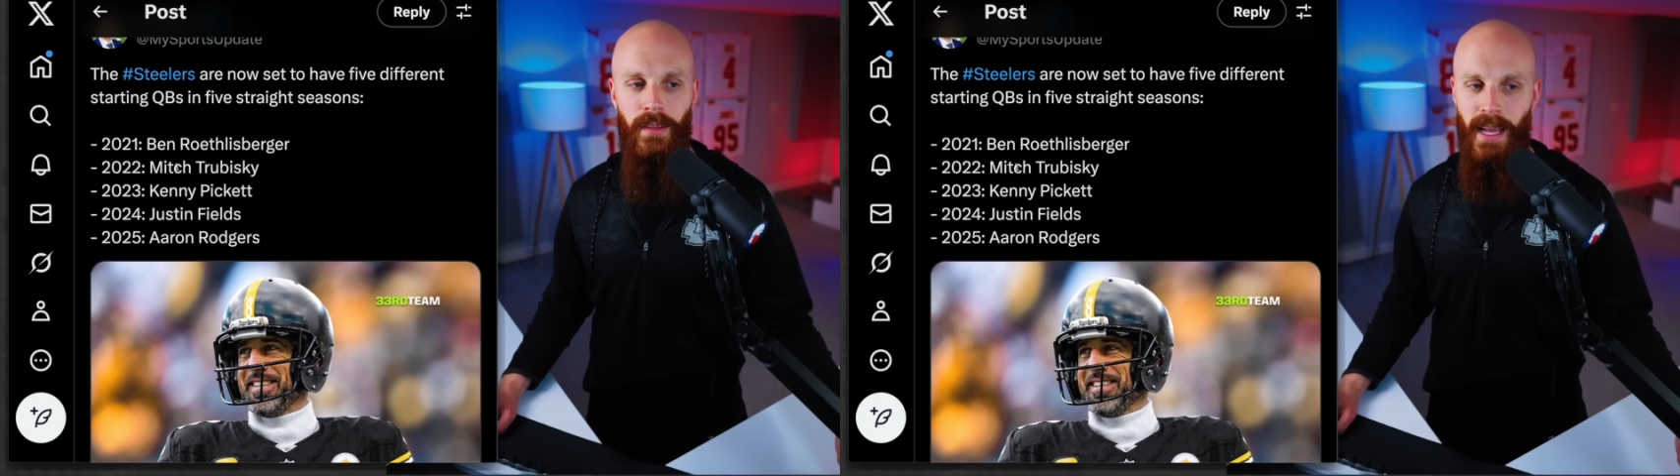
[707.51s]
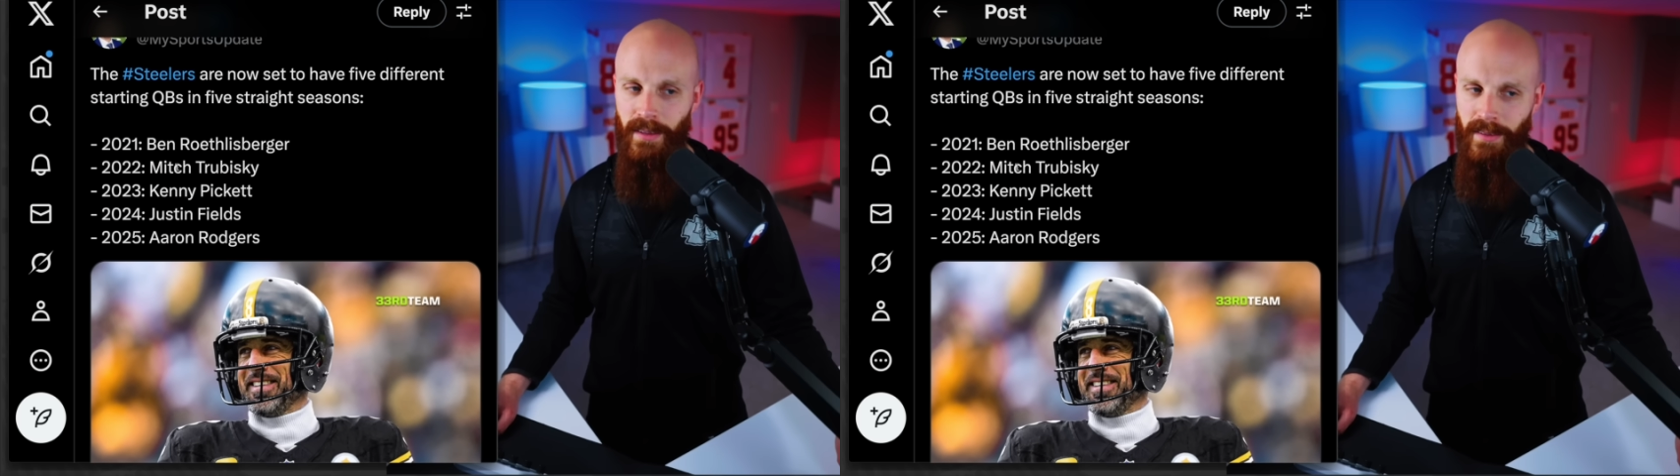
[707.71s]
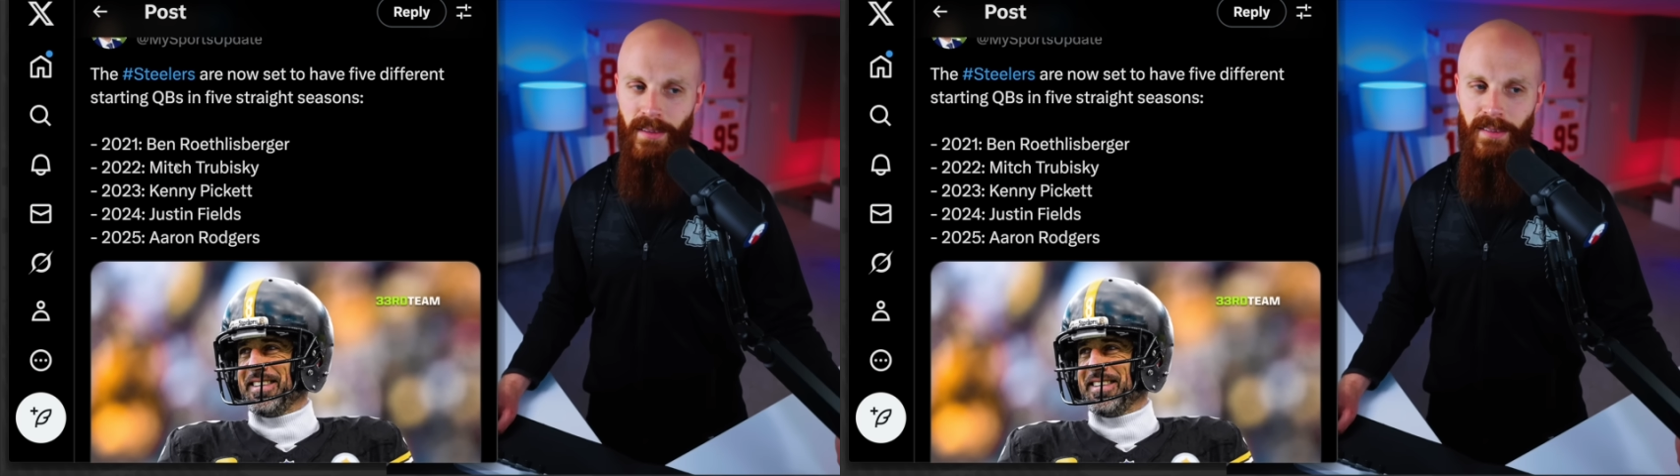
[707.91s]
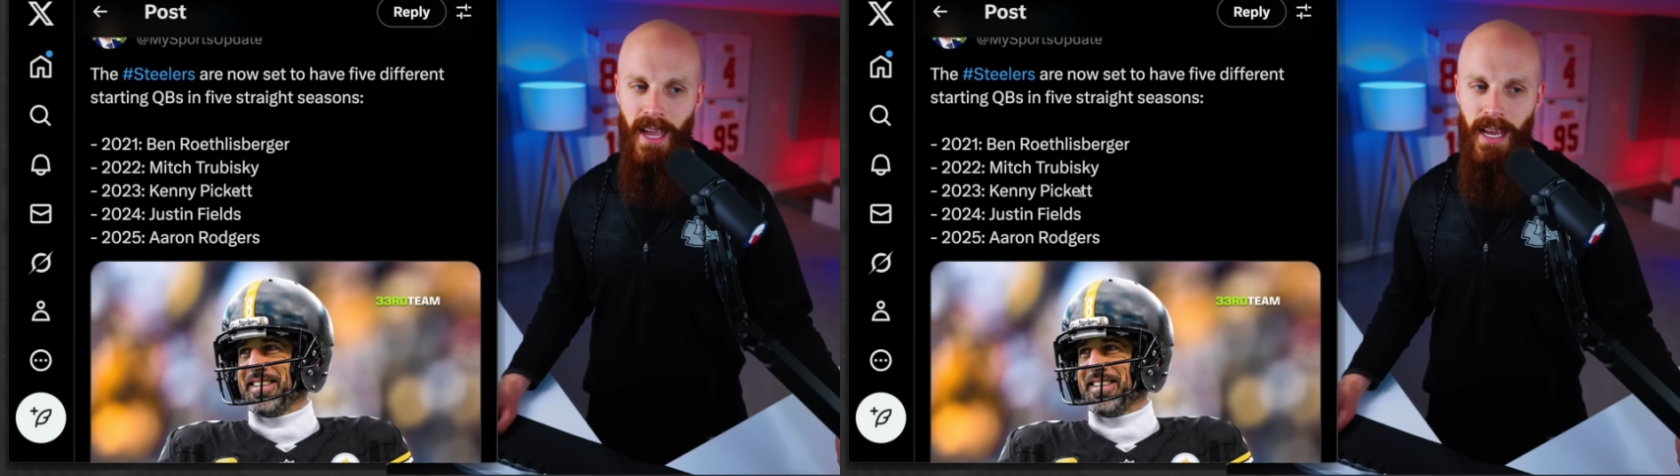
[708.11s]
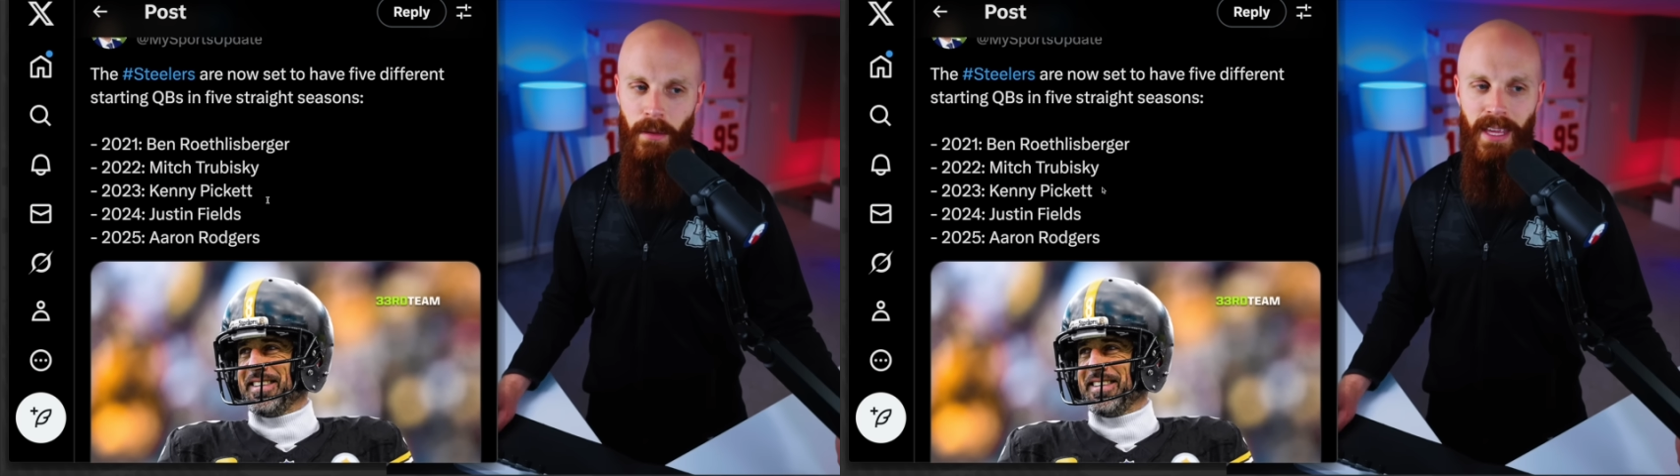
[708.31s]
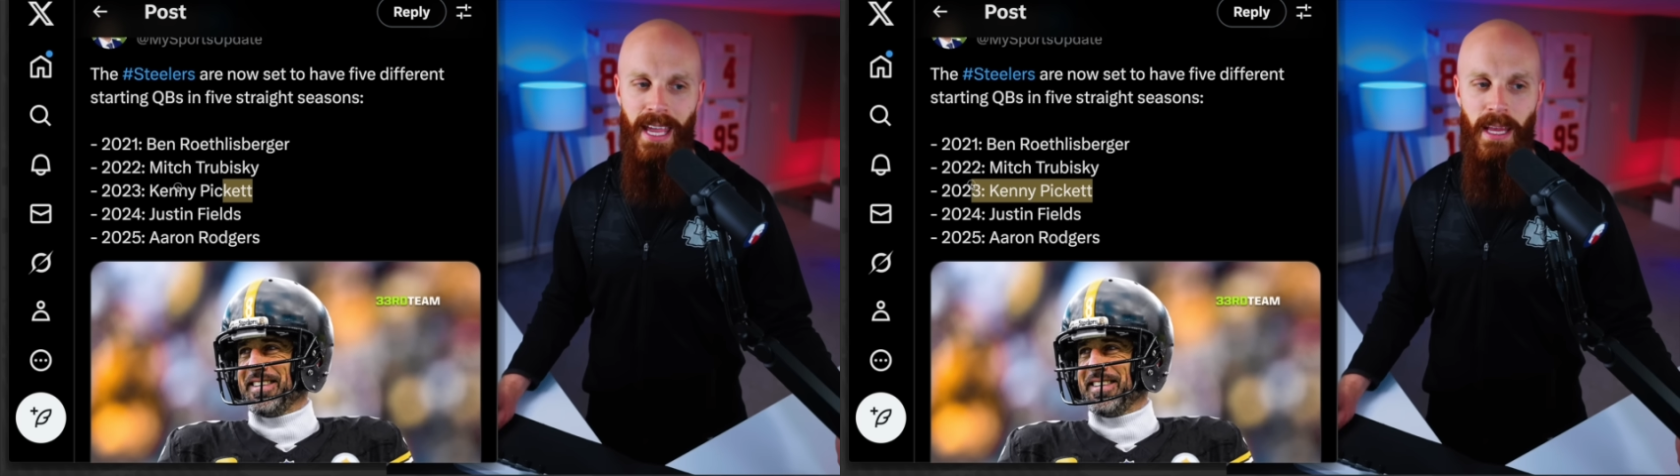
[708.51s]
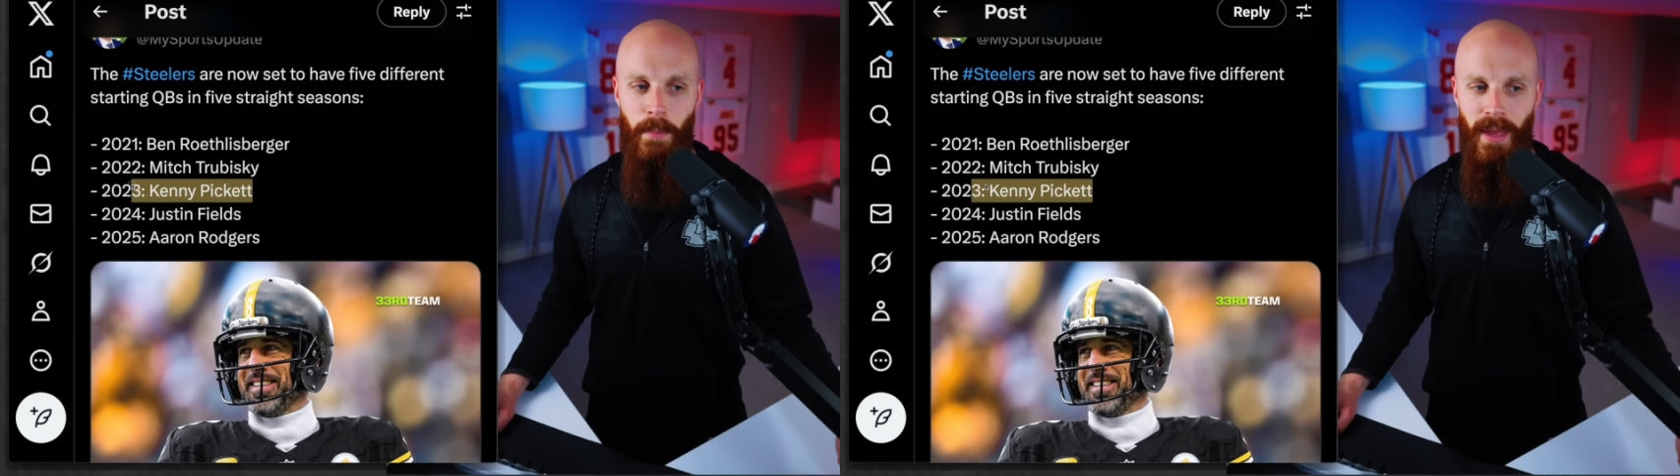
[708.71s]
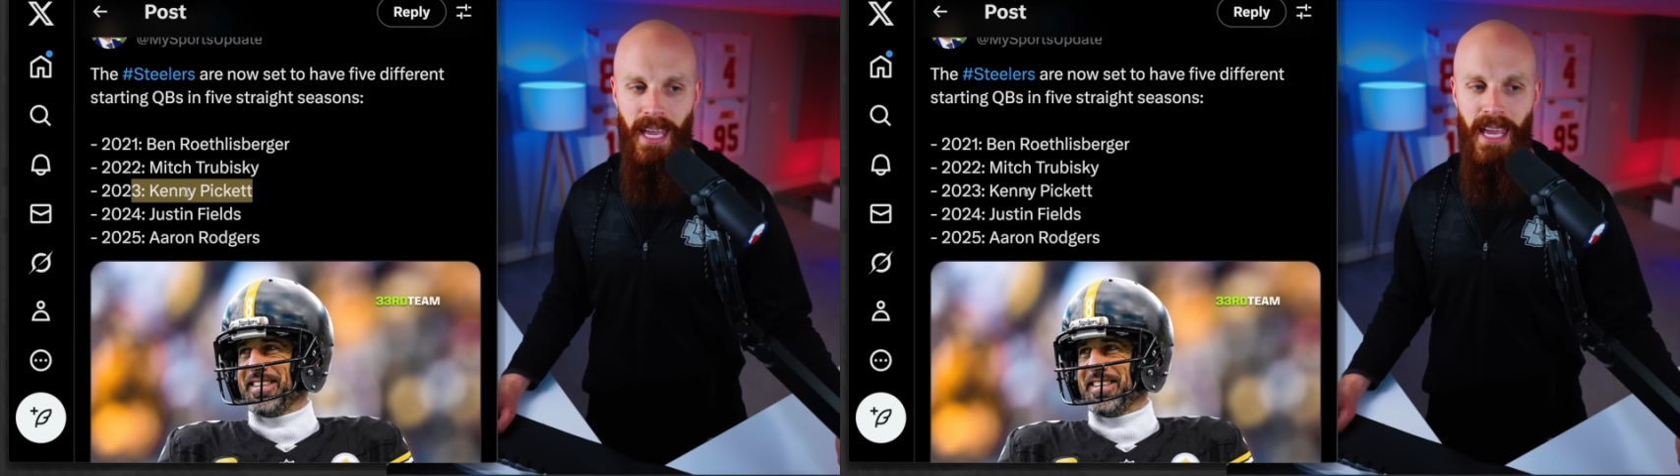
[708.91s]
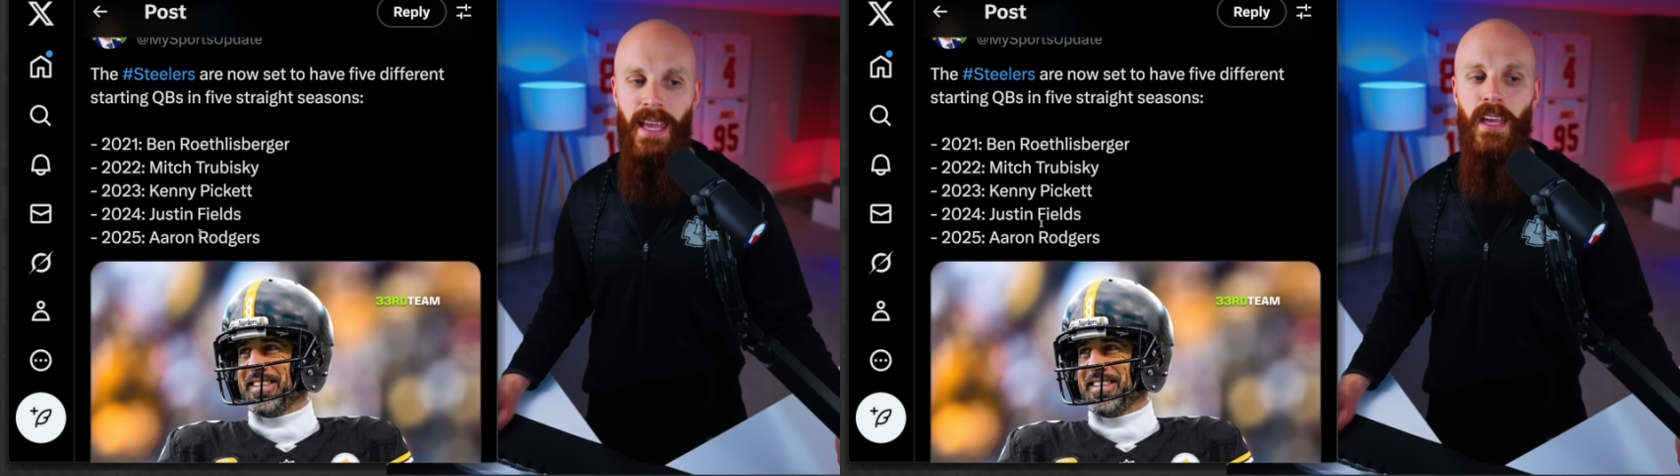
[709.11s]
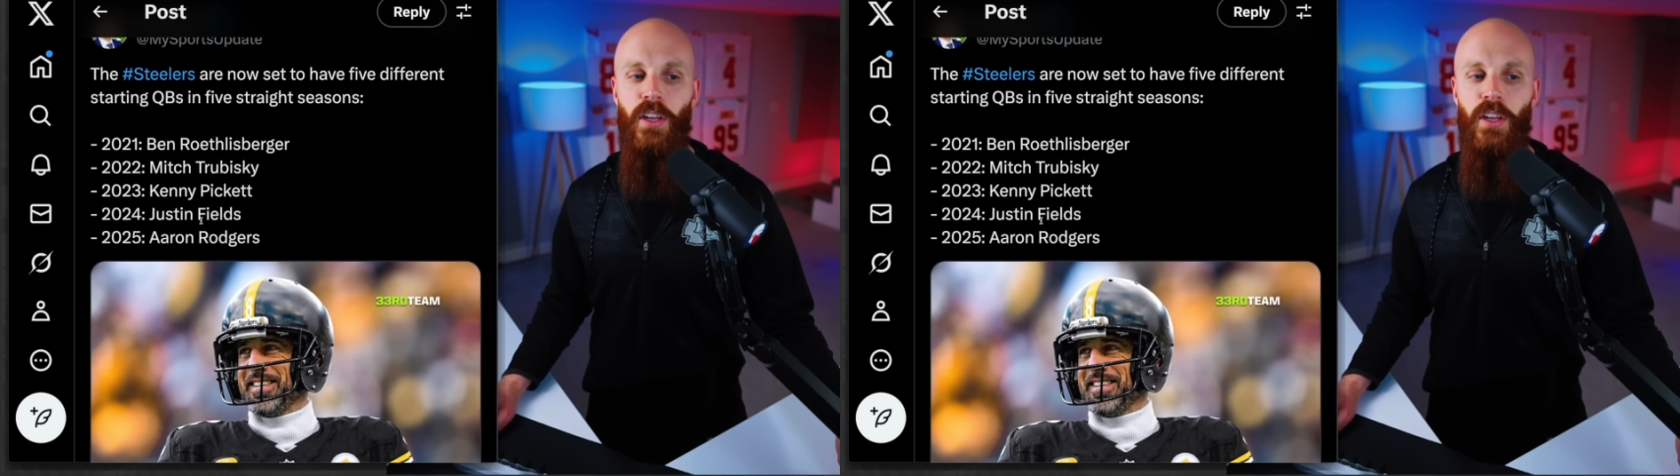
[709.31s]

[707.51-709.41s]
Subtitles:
That's insane. Kenny Pickett,